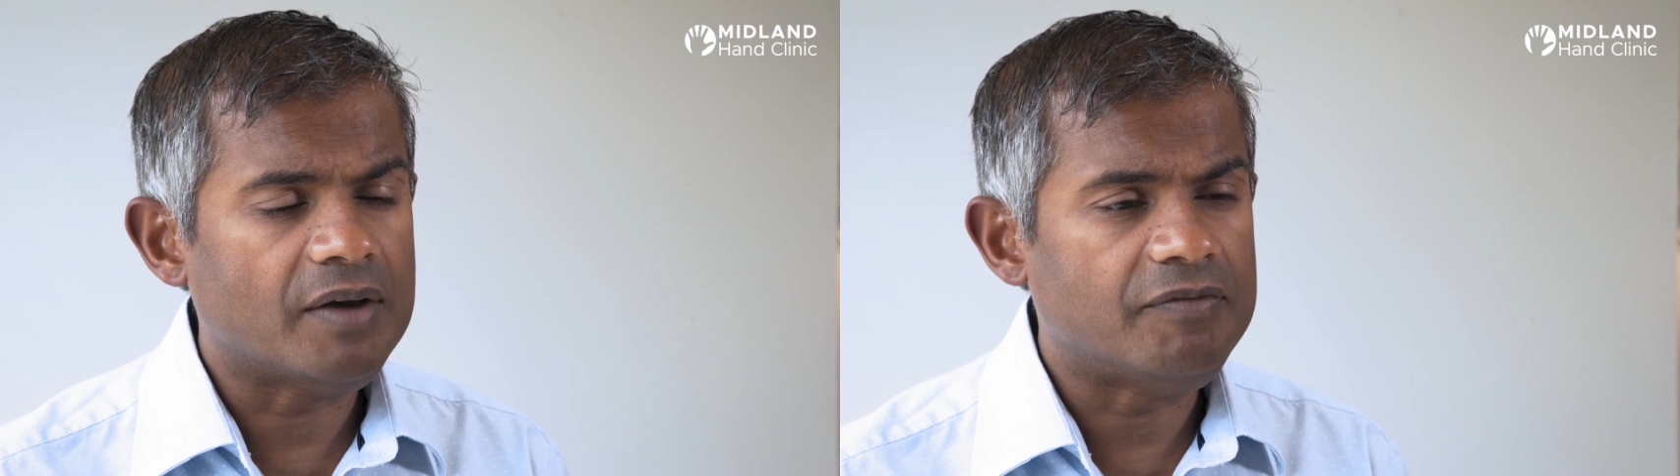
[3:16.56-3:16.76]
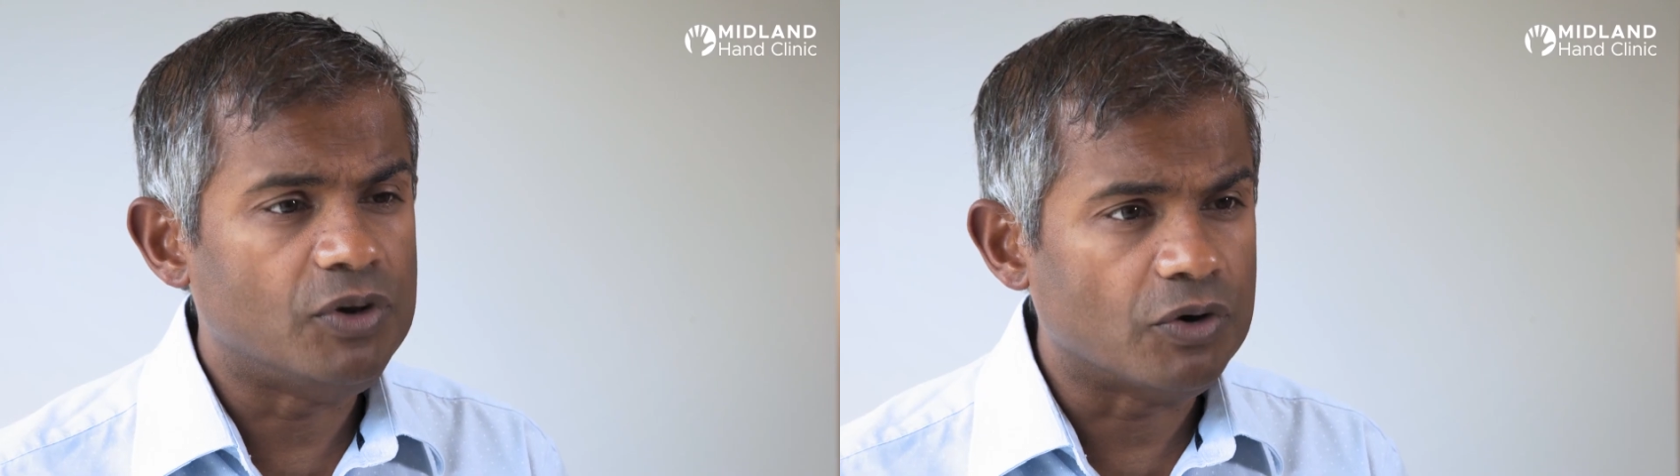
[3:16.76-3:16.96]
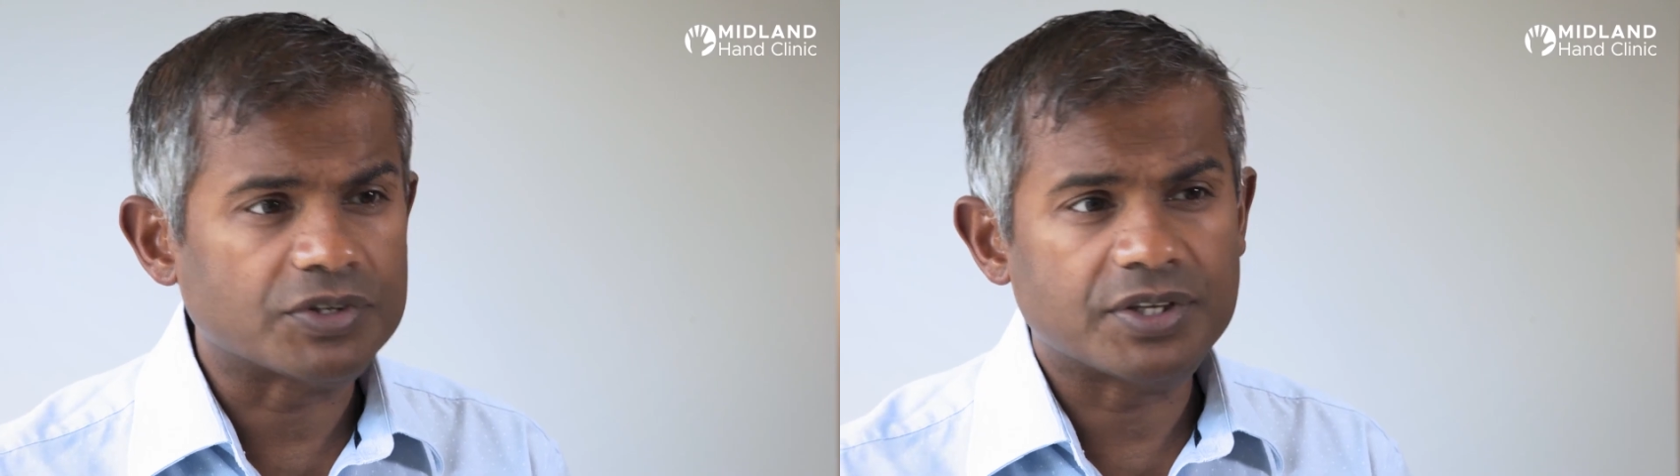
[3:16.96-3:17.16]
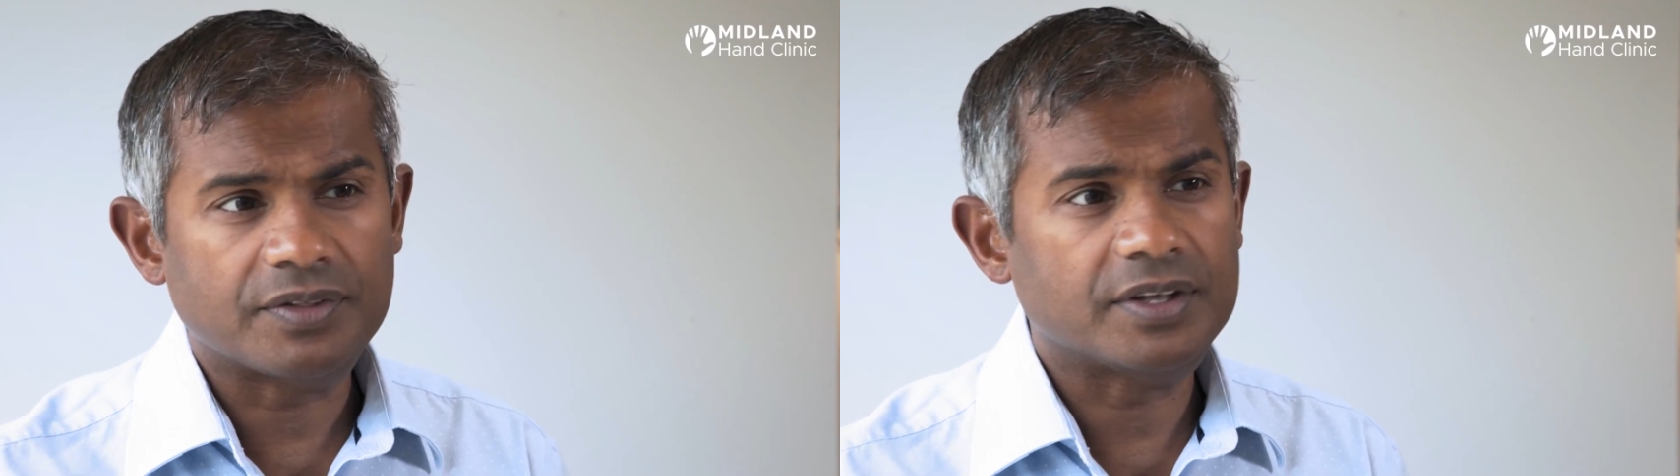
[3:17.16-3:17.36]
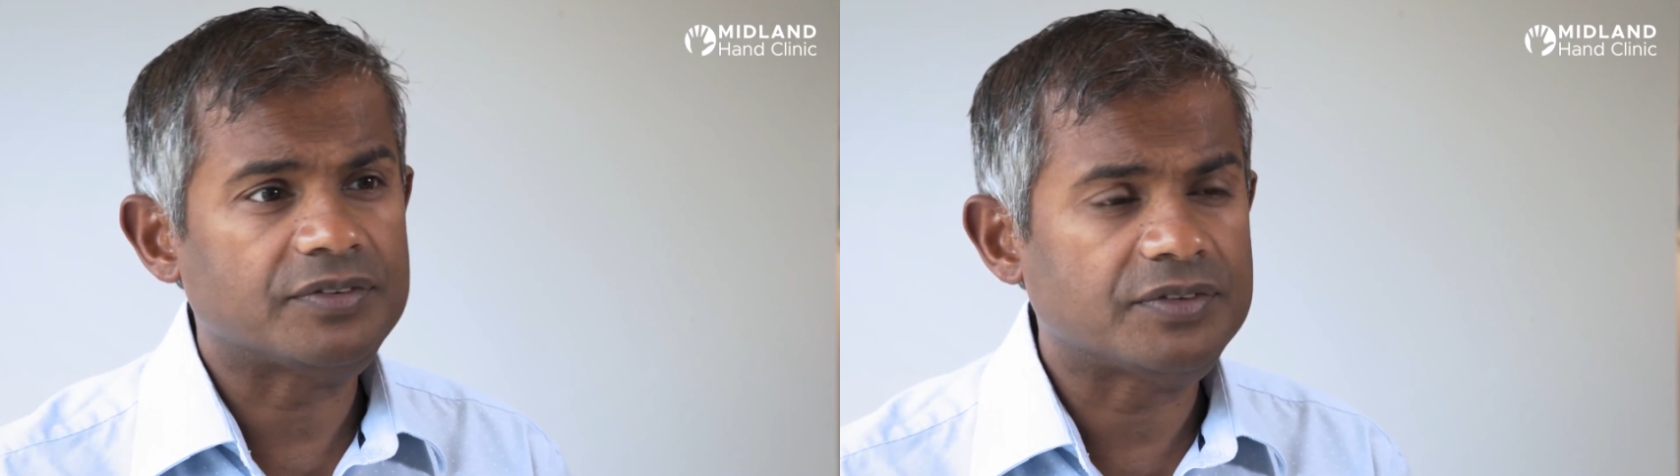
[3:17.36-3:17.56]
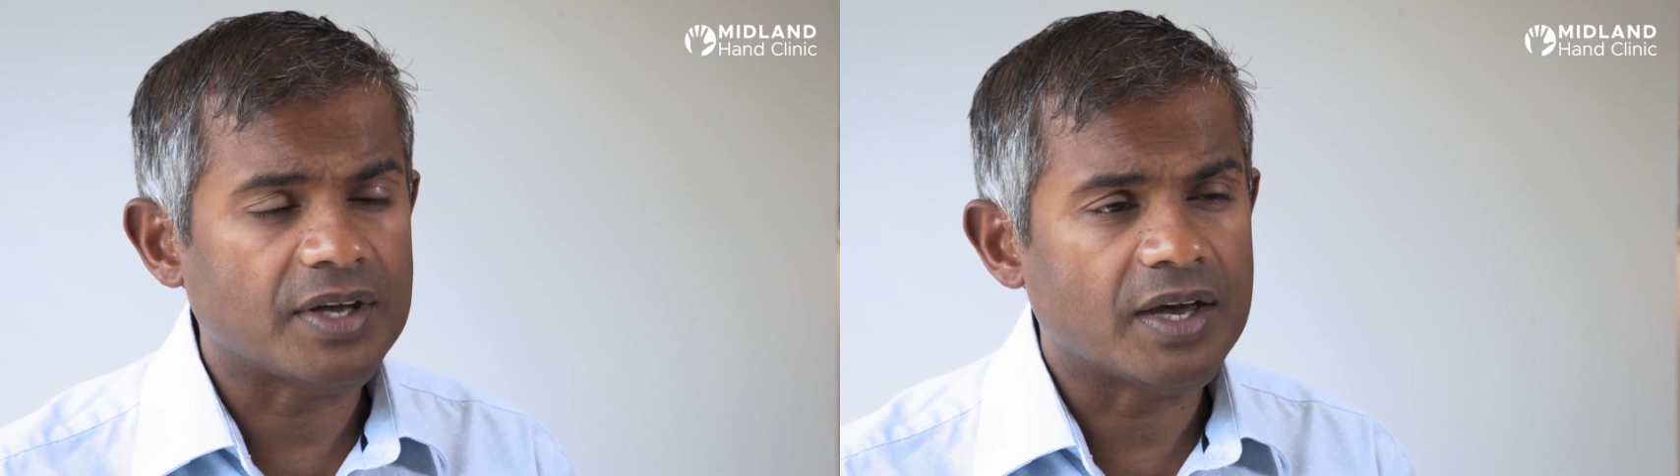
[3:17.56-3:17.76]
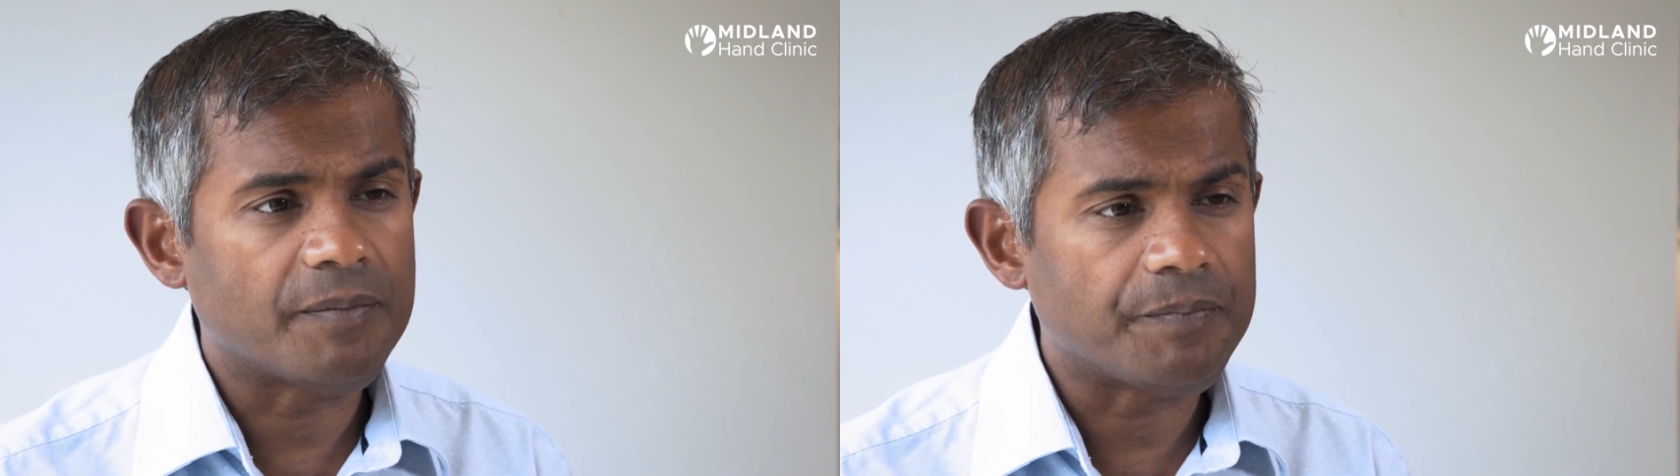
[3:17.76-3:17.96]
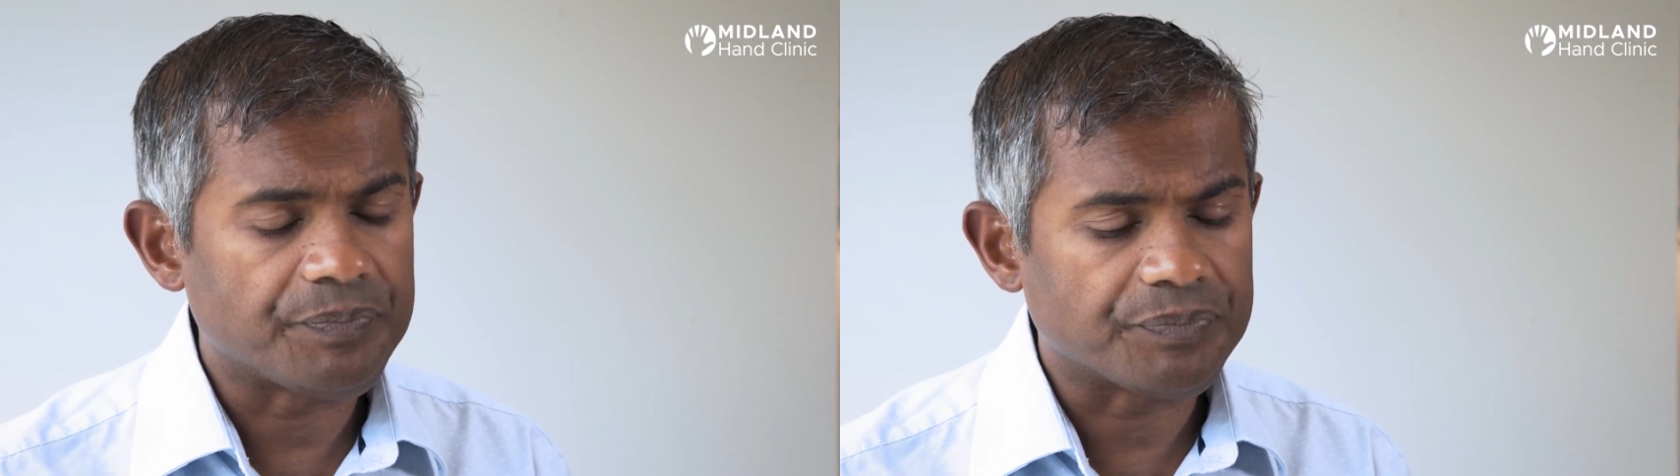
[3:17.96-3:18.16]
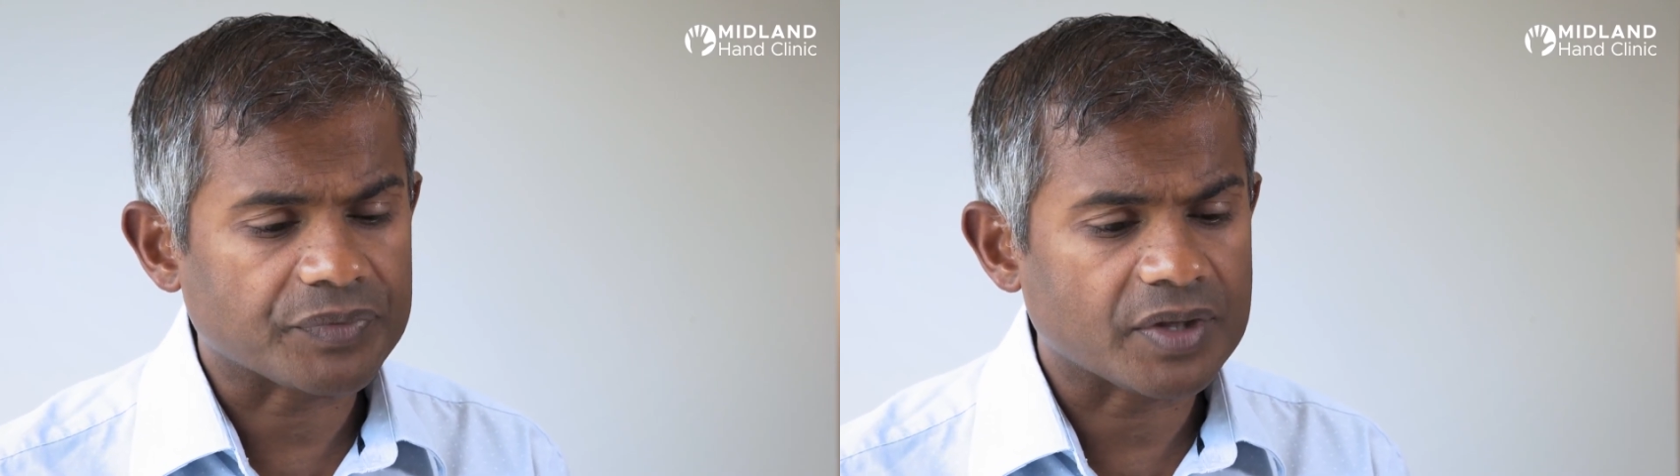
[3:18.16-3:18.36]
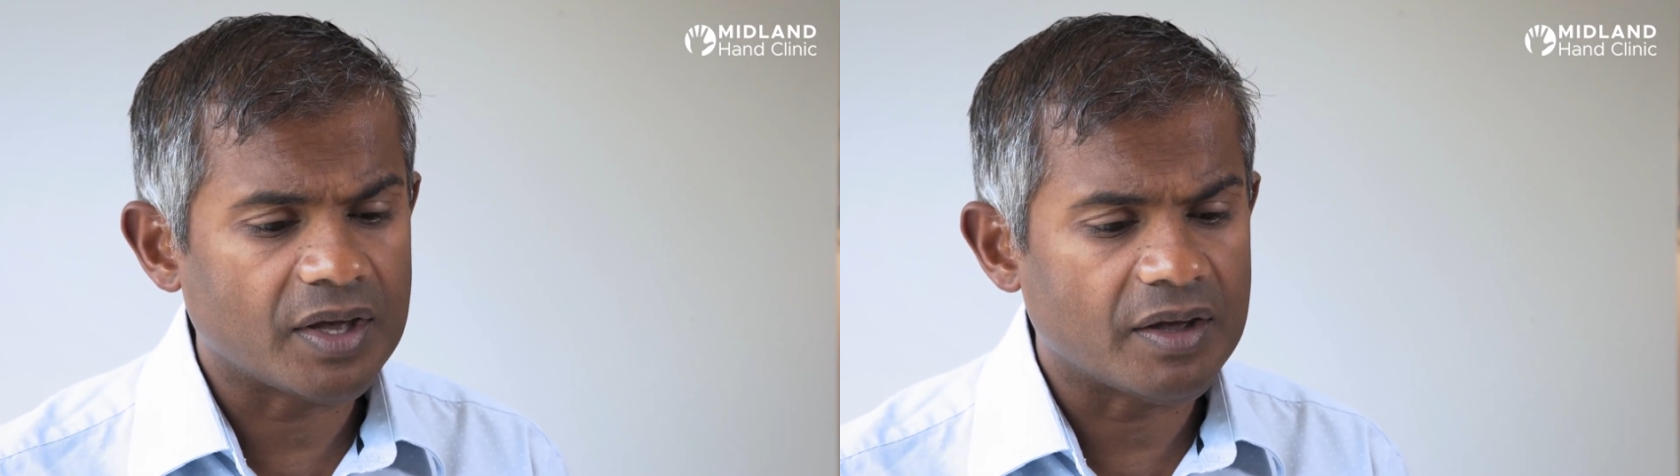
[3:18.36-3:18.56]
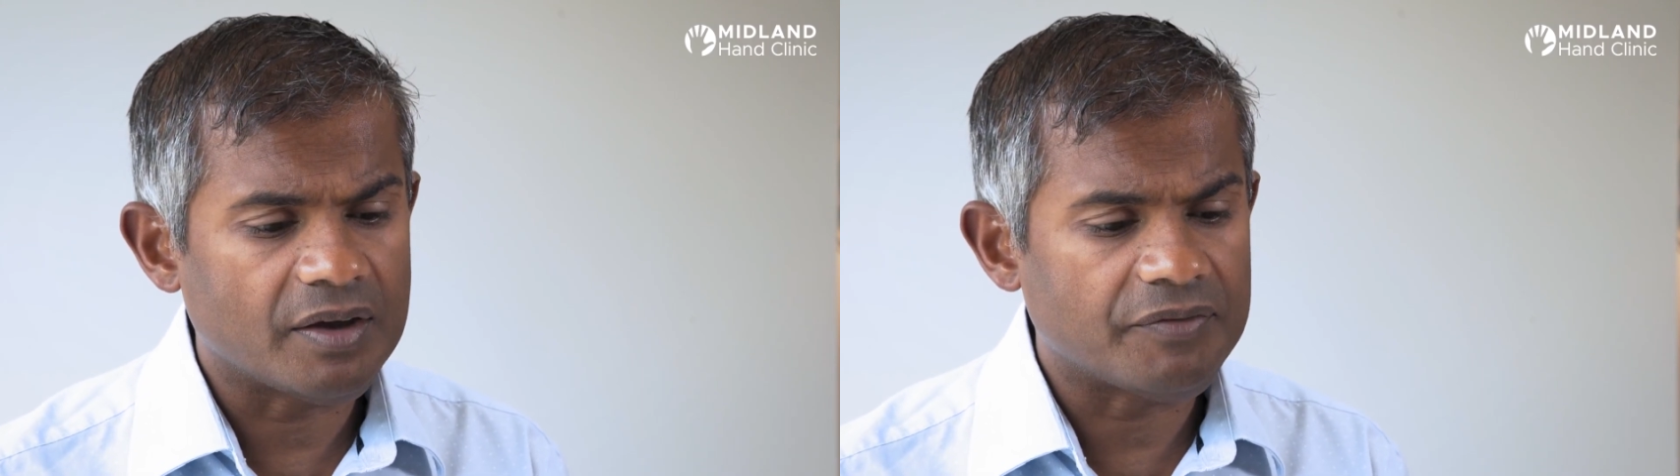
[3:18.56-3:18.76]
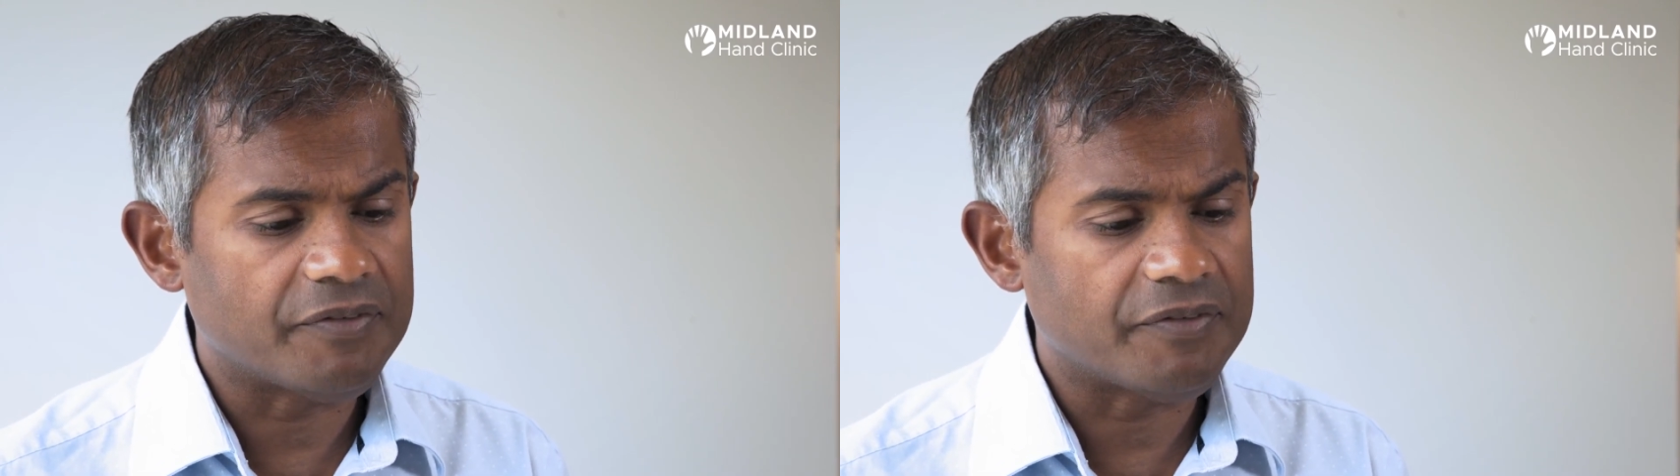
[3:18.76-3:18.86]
have looked at this, of